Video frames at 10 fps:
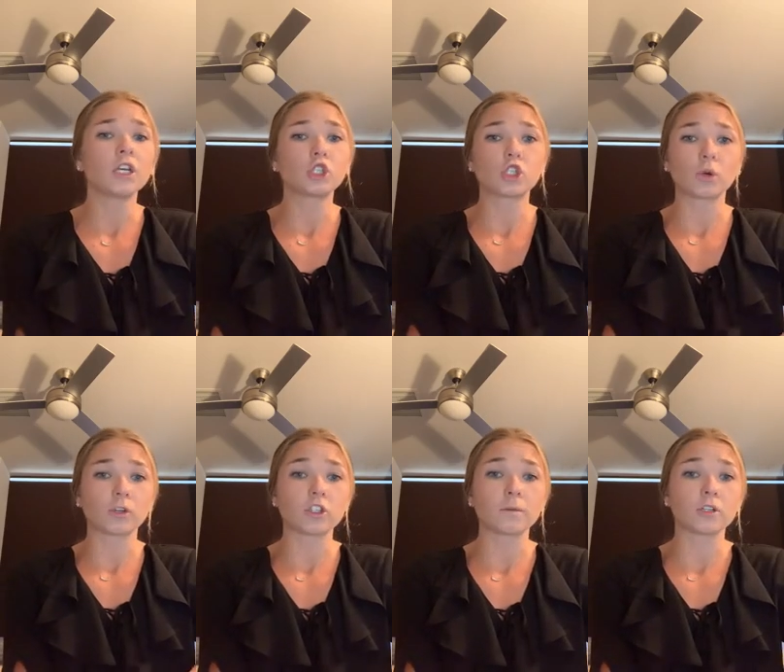so
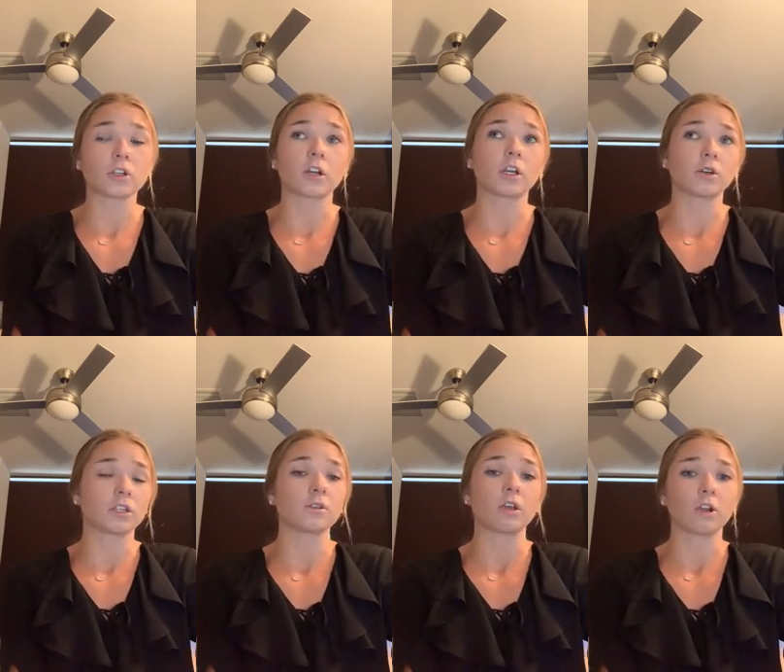consumers are going to go
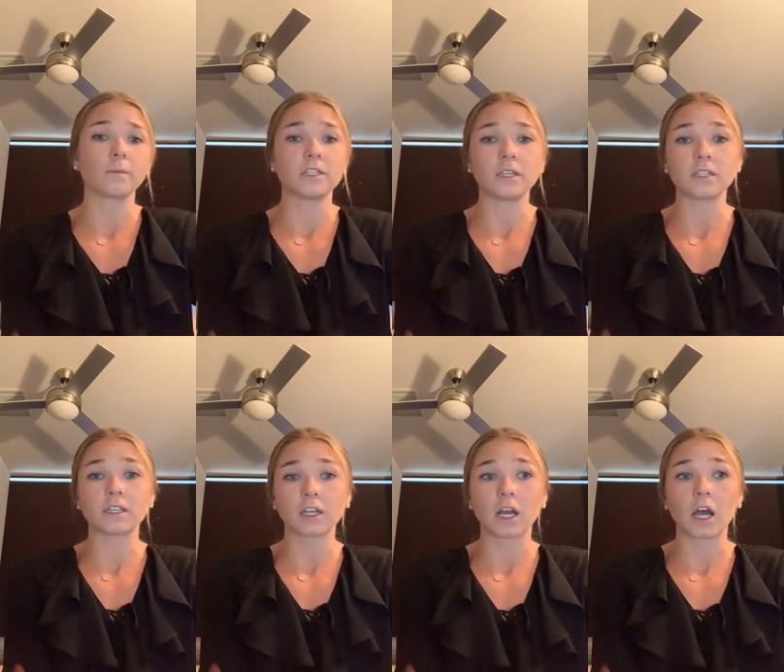to those other boutiques
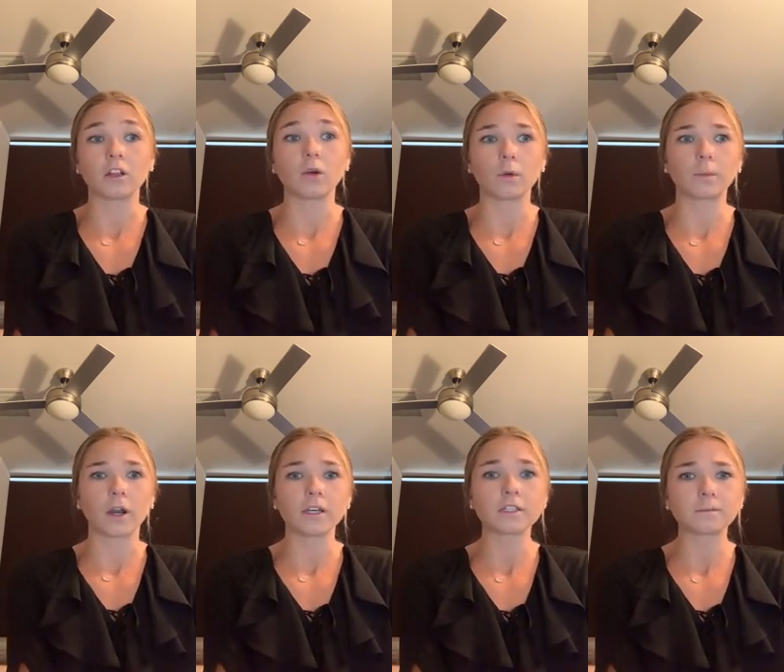and get it at a lower
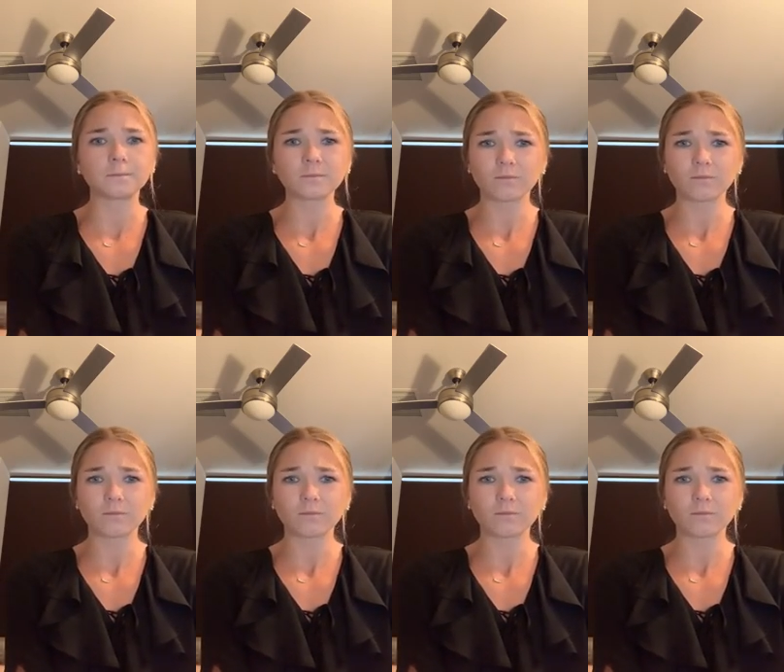price.